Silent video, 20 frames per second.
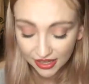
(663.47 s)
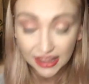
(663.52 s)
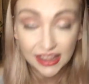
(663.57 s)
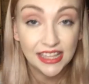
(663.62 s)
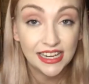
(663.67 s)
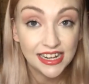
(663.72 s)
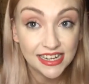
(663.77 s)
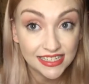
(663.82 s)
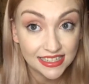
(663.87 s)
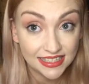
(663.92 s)
The
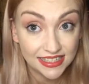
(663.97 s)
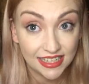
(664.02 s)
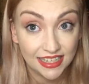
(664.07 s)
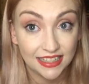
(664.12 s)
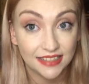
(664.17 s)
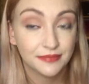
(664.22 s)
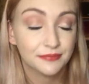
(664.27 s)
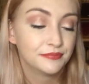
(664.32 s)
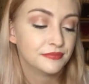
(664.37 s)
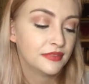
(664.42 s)
next
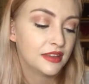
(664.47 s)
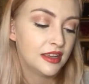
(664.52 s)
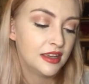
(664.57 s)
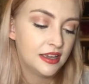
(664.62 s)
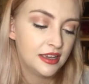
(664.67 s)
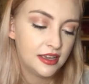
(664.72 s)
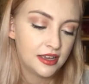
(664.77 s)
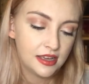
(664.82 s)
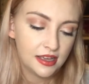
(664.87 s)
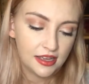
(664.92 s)
thing
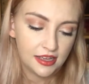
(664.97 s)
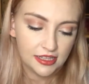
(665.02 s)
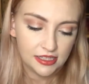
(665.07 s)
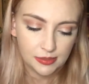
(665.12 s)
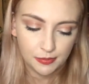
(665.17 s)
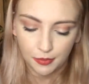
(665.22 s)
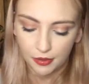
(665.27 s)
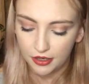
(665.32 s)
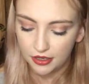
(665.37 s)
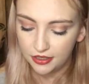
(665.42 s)
is
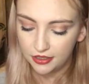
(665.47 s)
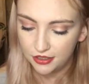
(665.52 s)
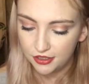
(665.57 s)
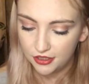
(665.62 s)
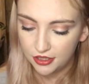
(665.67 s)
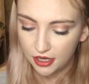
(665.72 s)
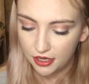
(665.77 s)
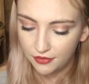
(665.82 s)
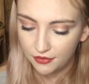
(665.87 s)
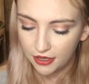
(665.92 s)
by
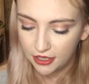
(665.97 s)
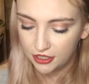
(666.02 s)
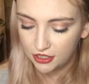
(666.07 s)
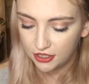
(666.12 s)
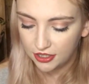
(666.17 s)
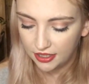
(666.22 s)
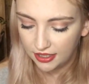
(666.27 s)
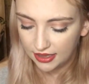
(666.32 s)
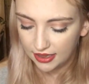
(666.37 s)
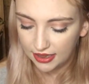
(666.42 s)

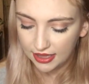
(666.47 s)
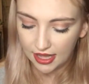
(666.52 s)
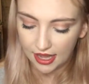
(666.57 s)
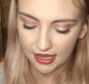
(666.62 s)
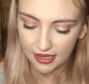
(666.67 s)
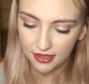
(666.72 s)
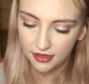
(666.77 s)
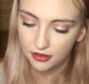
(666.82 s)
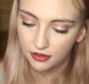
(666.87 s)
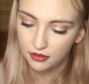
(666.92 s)
Generation
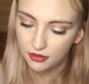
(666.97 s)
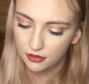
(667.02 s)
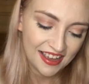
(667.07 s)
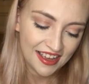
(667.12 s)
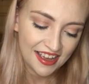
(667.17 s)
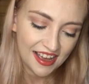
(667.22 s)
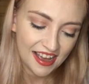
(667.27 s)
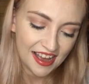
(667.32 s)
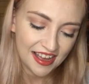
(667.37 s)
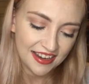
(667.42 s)
Clay,
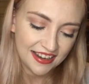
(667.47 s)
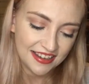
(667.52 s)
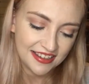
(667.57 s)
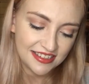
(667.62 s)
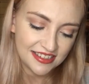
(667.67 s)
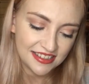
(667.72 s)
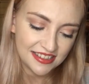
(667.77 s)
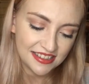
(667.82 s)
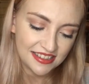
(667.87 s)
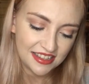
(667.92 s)
and
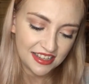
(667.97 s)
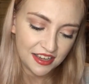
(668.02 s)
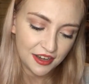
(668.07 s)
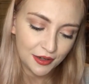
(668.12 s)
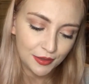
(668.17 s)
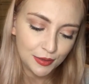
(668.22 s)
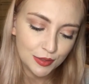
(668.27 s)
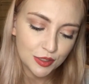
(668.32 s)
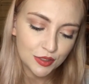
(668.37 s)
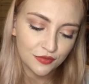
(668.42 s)
it is the
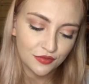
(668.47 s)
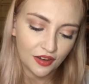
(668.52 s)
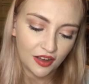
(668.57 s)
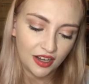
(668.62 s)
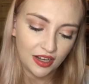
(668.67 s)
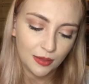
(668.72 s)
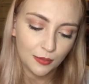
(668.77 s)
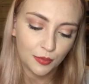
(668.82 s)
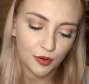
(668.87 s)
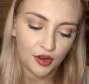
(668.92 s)

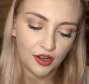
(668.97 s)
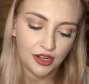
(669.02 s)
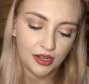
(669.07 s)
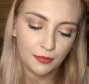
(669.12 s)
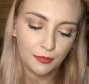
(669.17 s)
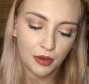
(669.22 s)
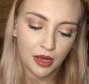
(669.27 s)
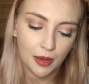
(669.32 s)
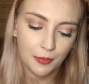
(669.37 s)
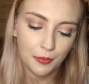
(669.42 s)
Ultraviolet Brightening
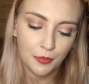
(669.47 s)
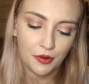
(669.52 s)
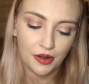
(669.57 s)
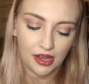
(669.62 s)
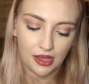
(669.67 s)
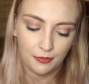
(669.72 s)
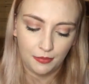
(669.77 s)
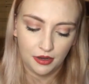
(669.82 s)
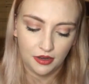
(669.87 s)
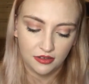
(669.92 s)
Purple
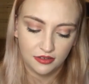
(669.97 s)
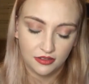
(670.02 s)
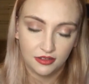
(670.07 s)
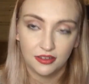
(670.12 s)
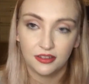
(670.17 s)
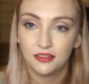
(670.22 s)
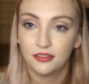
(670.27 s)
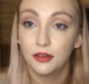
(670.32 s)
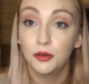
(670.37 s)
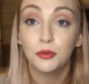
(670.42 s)
Clay Mask.
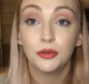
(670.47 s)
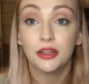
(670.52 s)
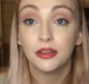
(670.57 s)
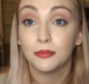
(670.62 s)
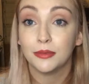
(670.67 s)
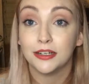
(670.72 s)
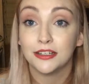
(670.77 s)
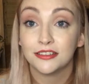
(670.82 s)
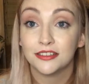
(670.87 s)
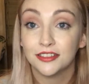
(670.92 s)
Oh, another
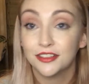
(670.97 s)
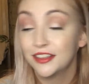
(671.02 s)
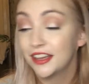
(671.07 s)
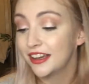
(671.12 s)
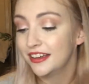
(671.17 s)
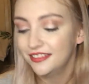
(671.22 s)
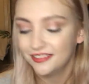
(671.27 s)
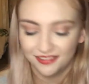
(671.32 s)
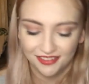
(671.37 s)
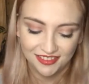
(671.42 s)
mask,
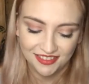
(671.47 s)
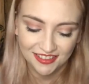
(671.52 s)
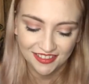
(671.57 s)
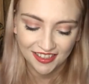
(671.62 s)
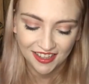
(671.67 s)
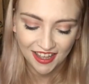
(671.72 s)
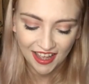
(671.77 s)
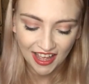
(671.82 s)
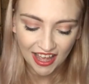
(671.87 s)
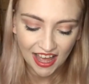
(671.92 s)
okay.
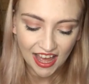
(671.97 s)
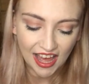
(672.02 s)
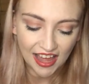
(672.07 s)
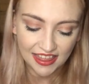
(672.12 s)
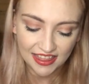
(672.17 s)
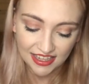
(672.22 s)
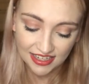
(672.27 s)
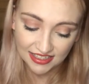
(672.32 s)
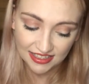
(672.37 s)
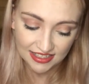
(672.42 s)

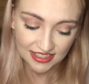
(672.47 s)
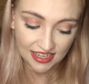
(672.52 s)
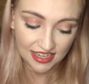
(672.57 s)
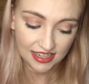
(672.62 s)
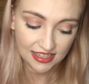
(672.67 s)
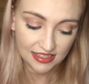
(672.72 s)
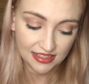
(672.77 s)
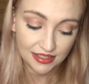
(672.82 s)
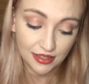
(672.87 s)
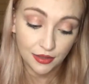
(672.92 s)
And this
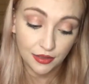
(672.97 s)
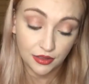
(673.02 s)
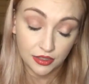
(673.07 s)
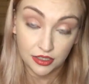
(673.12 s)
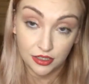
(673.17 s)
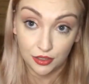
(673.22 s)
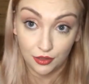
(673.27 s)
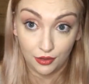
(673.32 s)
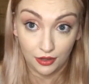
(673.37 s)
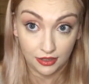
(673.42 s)
is the
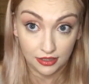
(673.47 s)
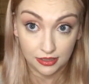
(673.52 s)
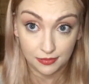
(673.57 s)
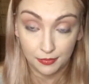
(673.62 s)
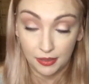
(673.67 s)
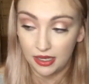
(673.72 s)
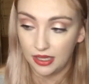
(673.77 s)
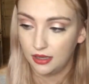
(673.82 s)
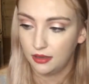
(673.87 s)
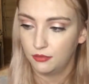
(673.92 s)
Deluxe
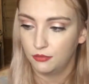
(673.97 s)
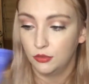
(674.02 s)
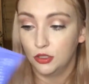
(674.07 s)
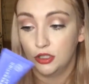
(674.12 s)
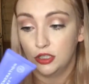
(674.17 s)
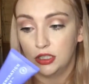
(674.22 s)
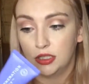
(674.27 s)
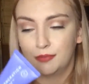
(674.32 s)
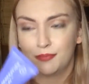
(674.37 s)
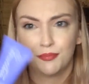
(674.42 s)
Mini,
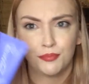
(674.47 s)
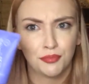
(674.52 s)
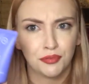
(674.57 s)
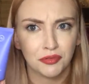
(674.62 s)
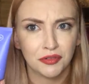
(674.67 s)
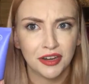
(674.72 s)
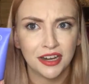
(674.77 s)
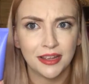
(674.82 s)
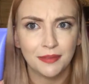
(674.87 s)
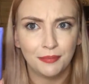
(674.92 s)
which is
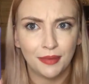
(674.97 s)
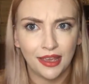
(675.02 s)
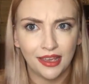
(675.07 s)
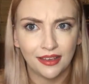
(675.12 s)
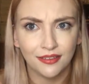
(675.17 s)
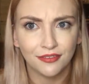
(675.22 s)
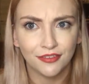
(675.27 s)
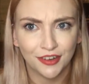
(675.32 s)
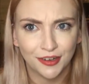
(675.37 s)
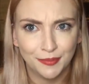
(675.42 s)
pretty big
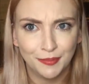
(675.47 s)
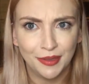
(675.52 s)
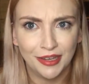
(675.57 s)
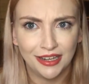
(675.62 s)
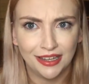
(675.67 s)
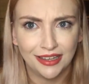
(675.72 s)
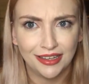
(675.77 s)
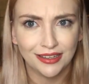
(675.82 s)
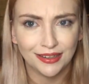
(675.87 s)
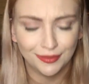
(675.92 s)
for a
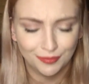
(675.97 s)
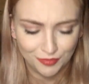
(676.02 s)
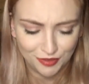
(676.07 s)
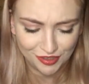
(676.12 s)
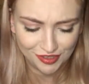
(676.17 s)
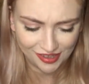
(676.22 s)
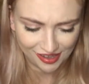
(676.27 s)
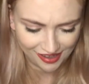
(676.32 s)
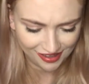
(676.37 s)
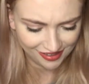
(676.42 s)
mini, I'm
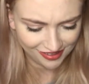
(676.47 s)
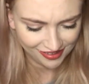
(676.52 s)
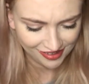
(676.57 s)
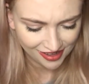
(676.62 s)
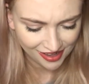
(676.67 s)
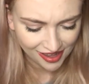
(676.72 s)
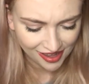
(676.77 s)
just saying.